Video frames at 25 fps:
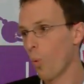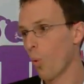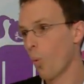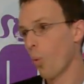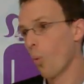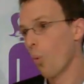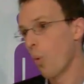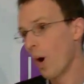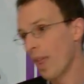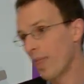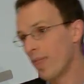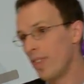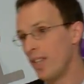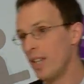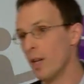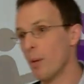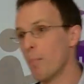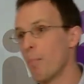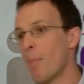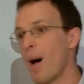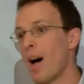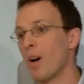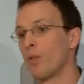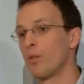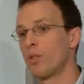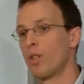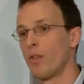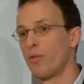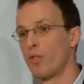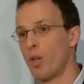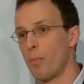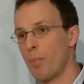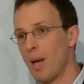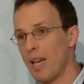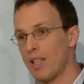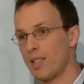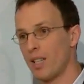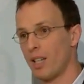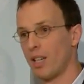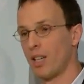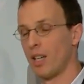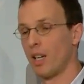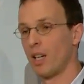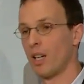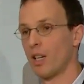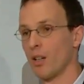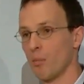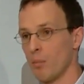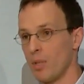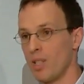when the amount of the basic
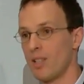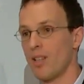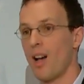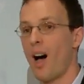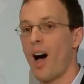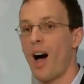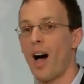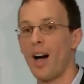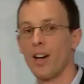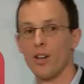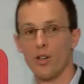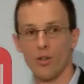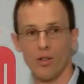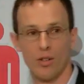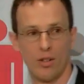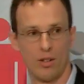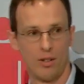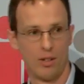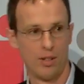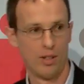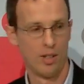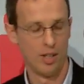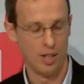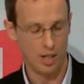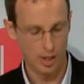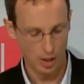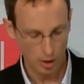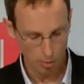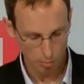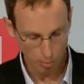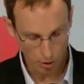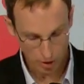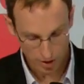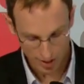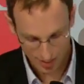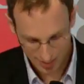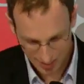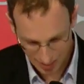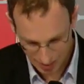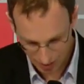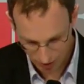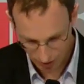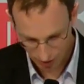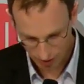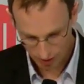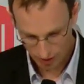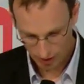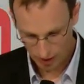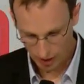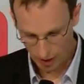income is higher. But
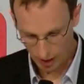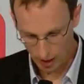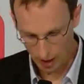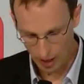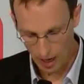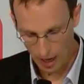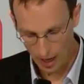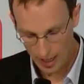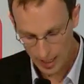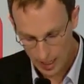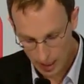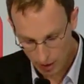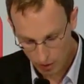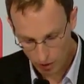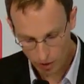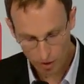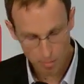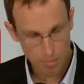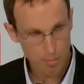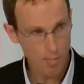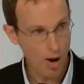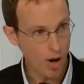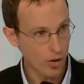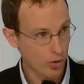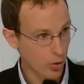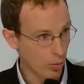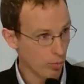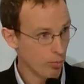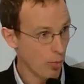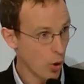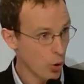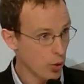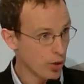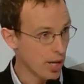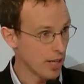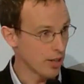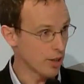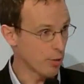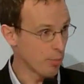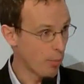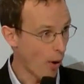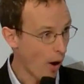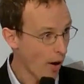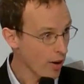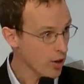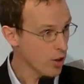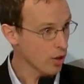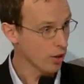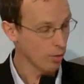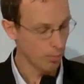still, even a modest
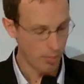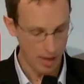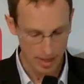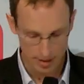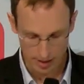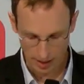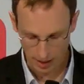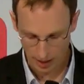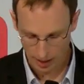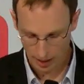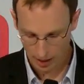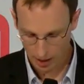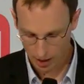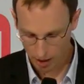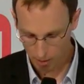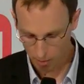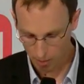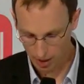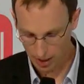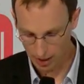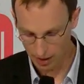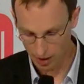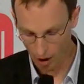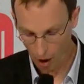partial basic income can